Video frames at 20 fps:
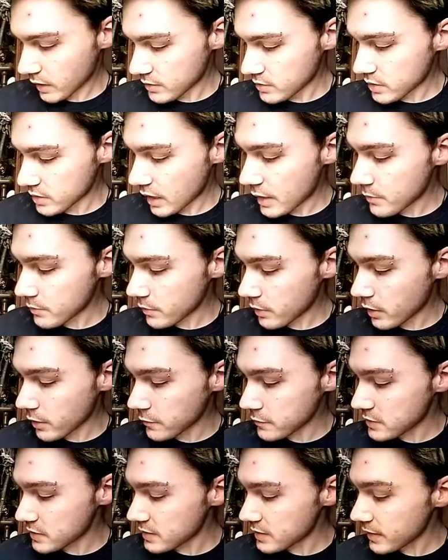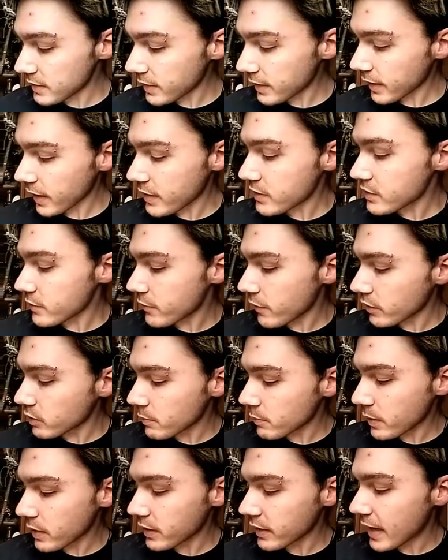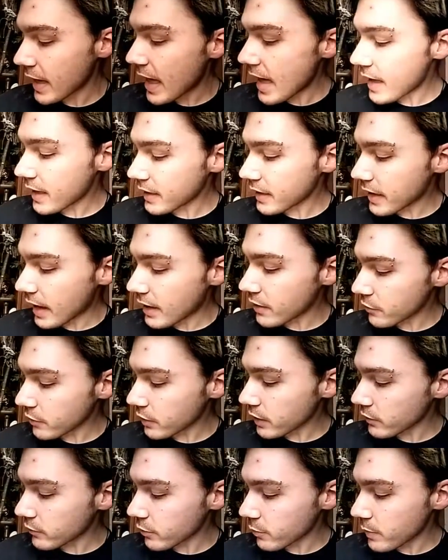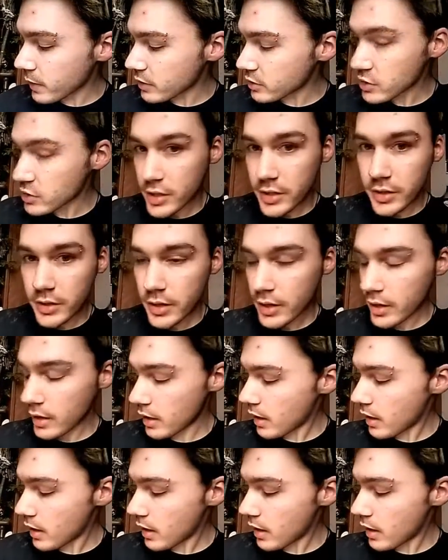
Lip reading: Time of seeking and developing, gathering information,